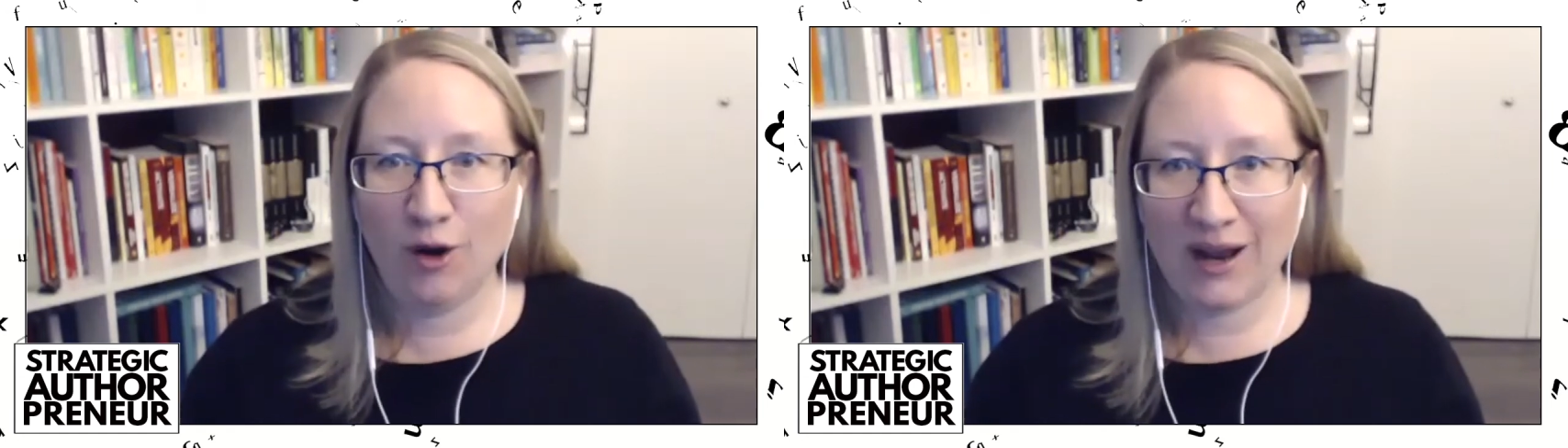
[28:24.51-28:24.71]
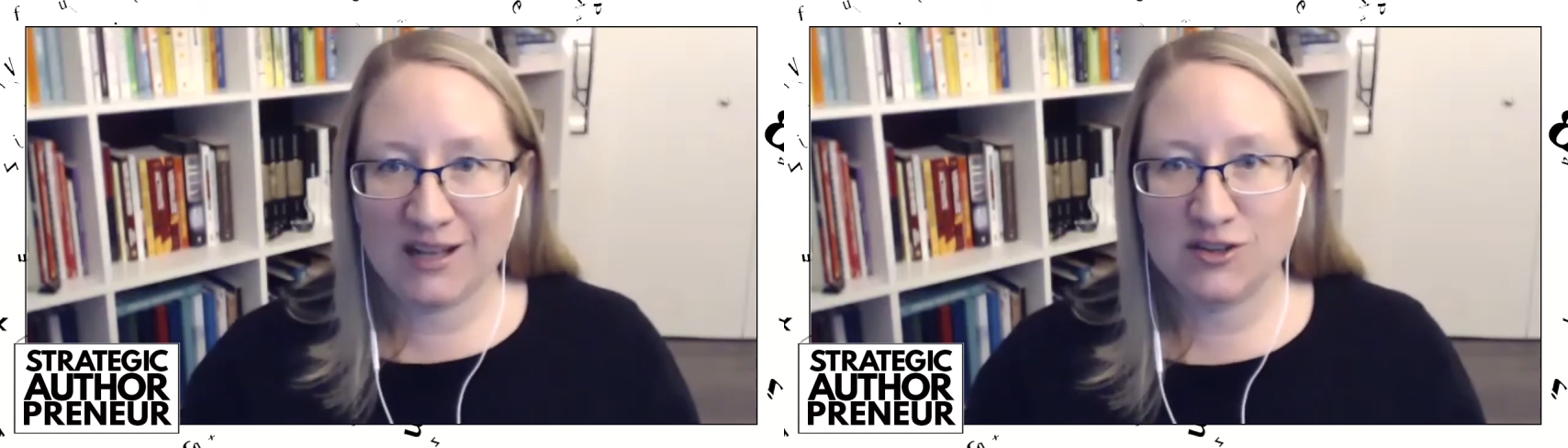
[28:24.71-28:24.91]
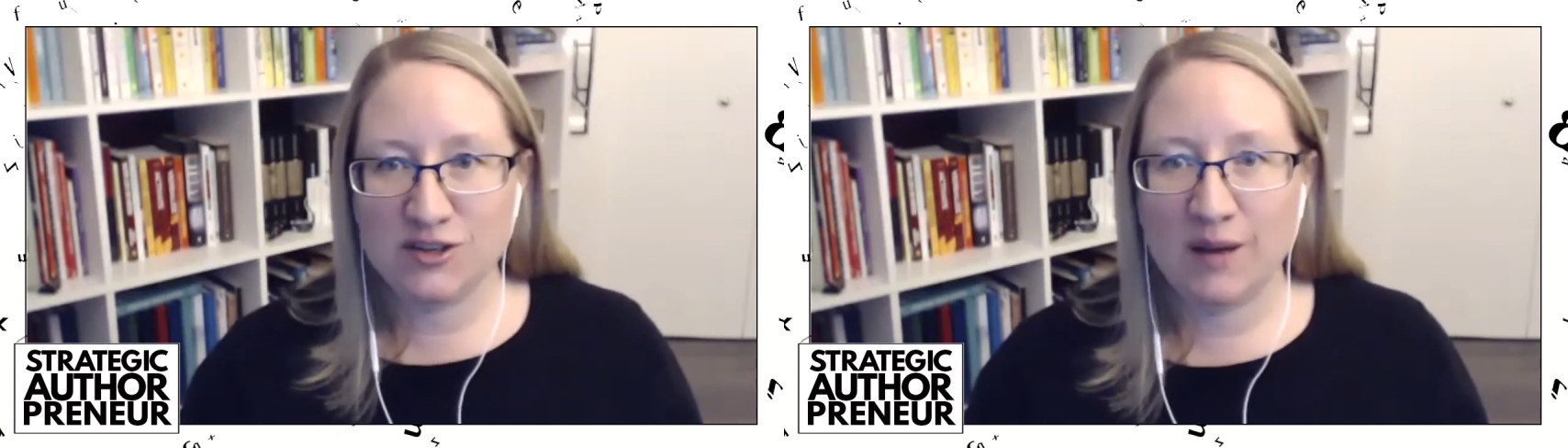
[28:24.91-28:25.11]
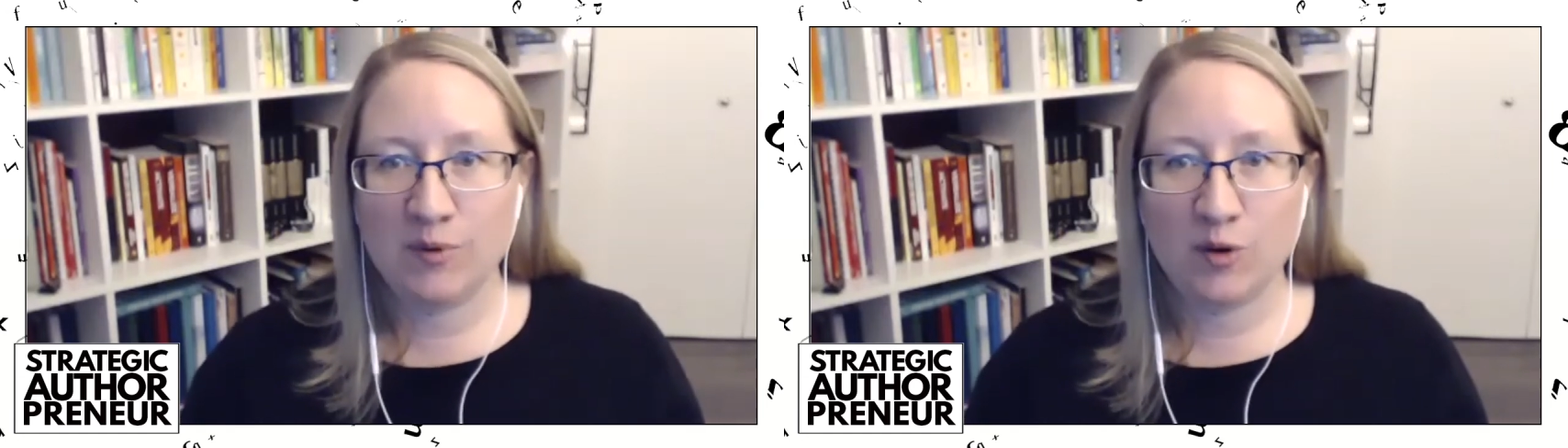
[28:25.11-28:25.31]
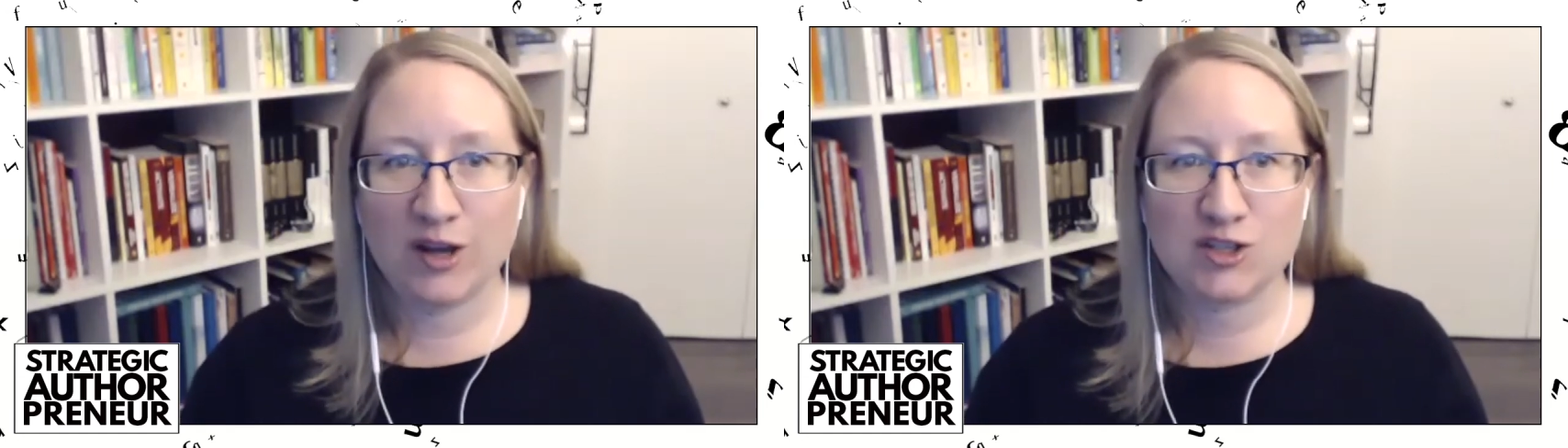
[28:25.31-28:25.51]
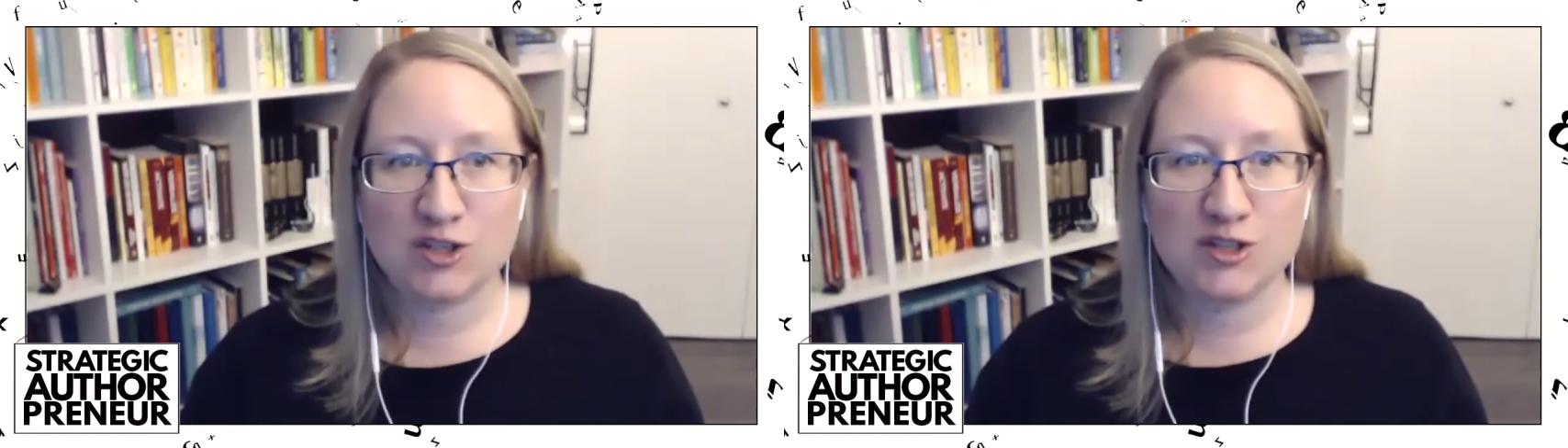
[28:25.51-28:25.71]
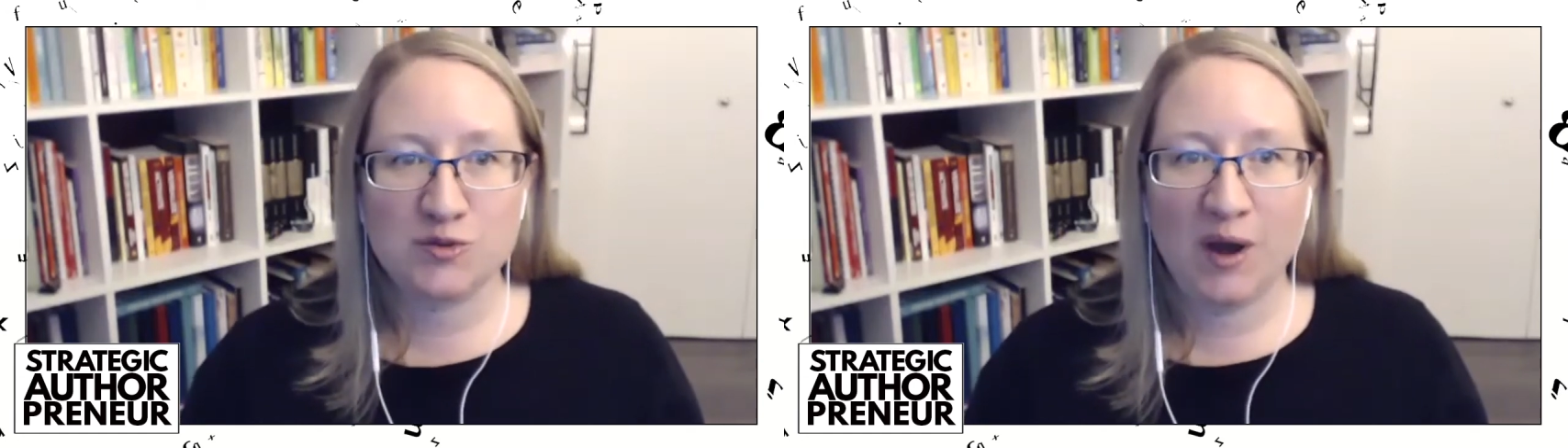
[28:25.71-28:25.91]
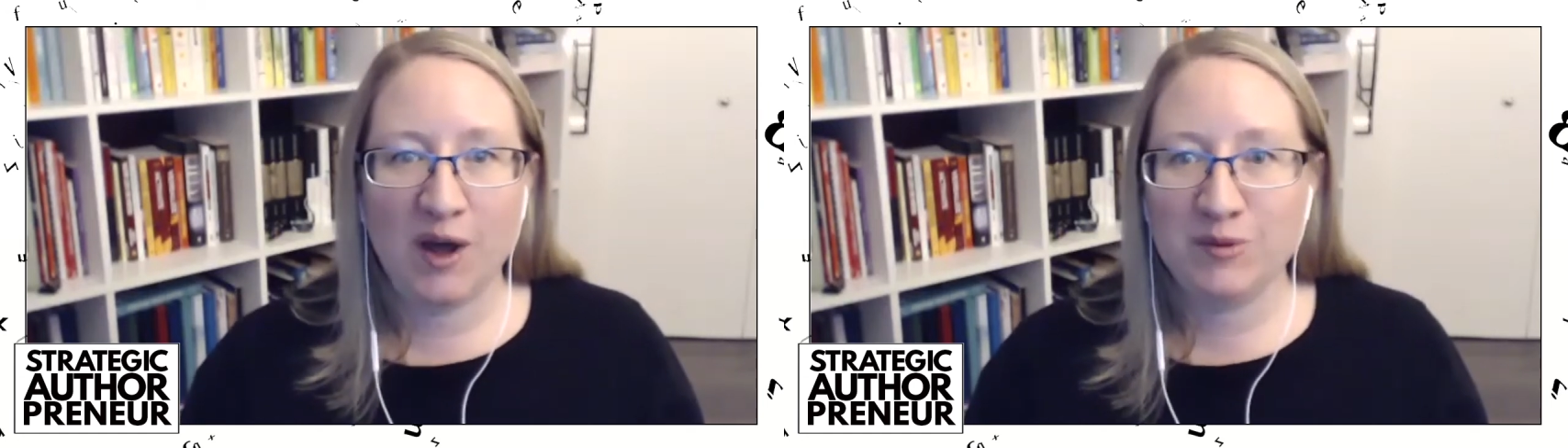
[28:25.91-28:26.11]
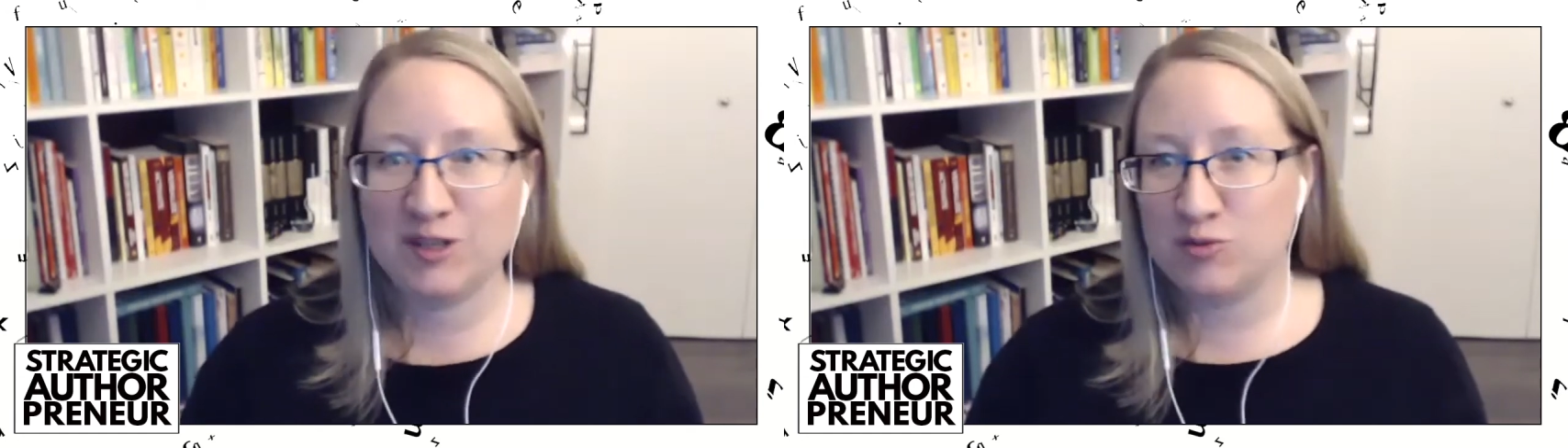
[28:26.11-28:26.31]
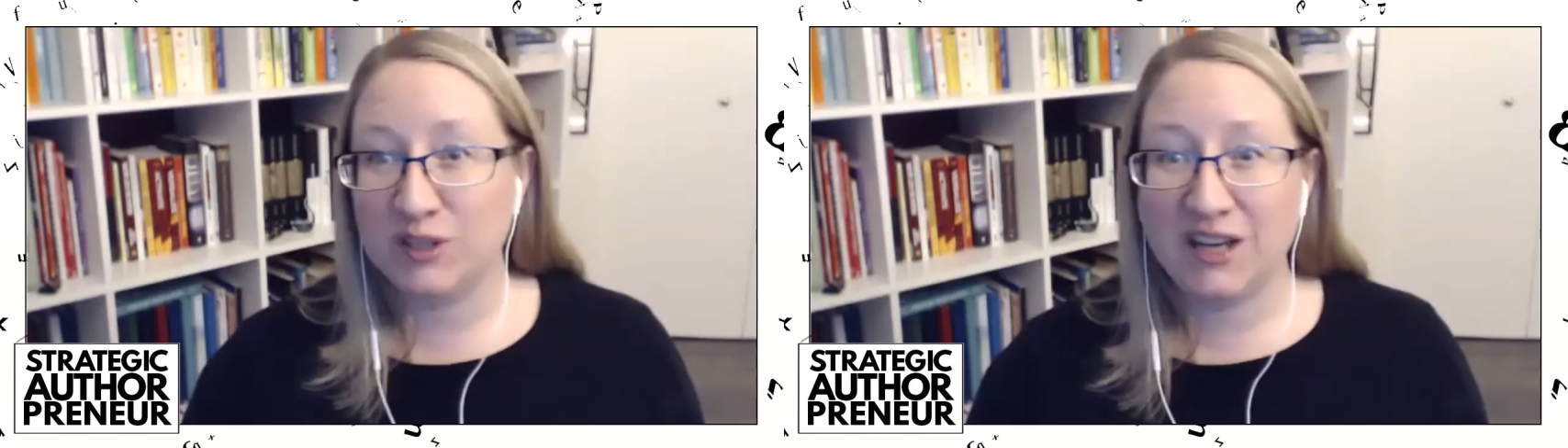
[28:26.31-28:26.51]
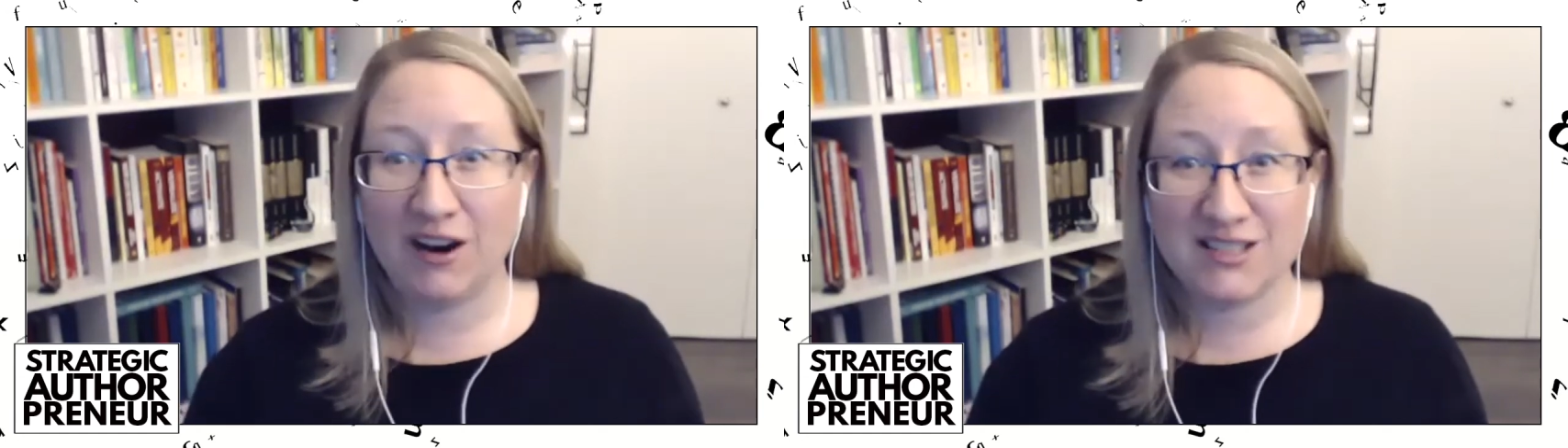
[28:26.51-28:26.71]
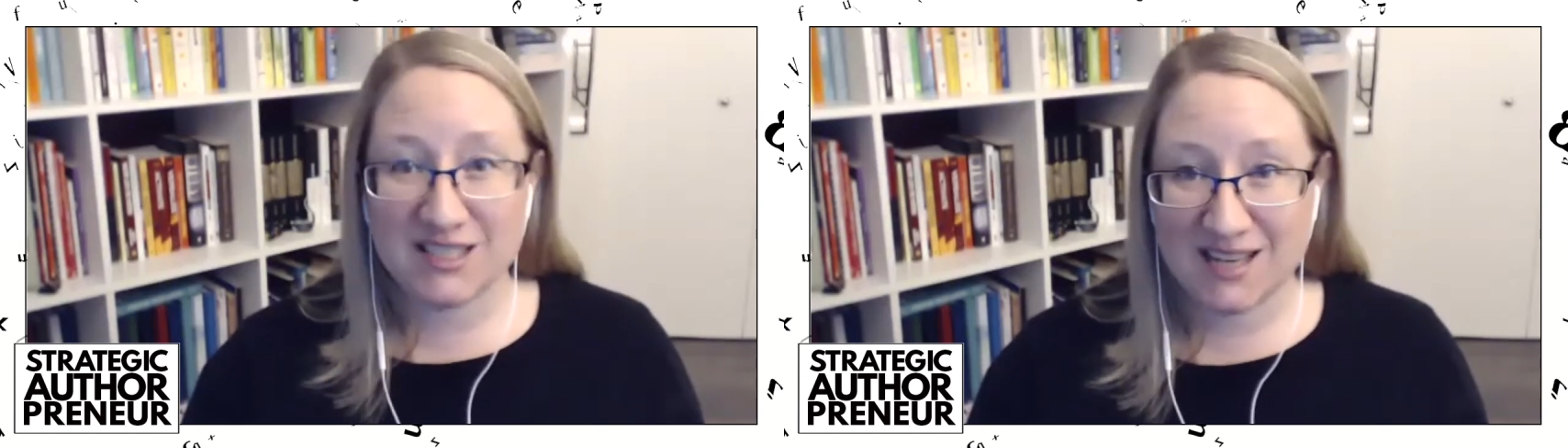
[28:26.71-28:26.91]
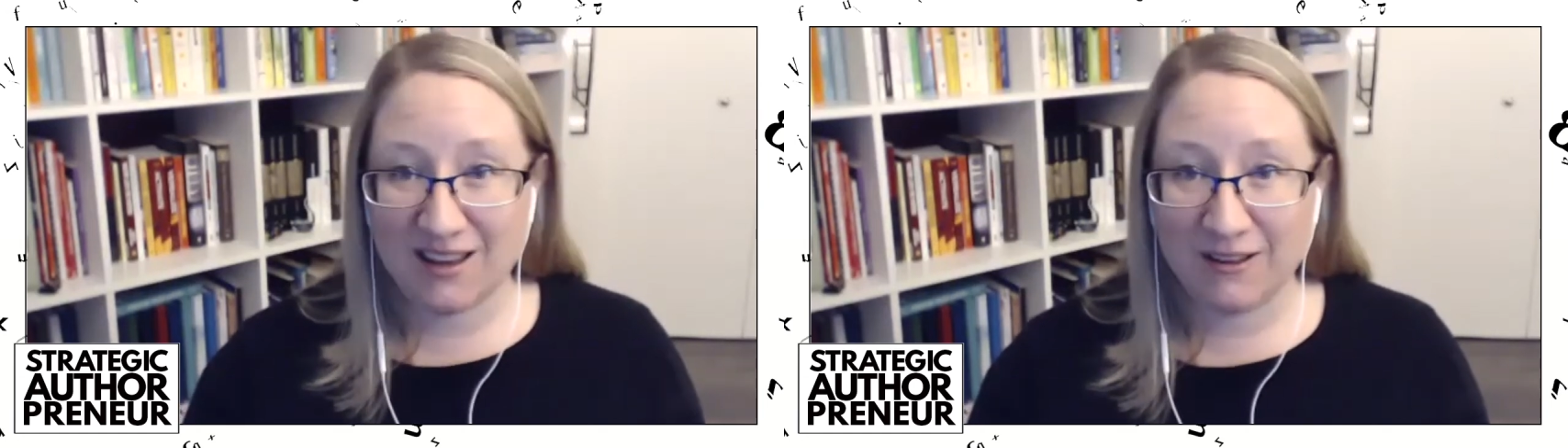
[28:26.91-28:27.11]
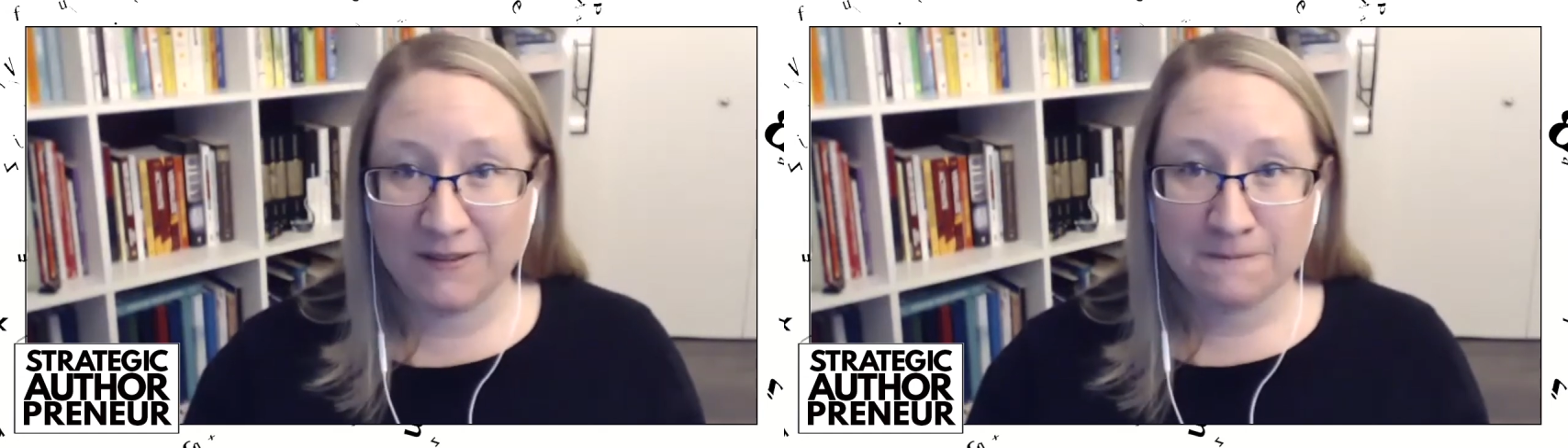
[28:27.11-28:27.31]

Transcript: answer a couple questions well, but it's really hard to tell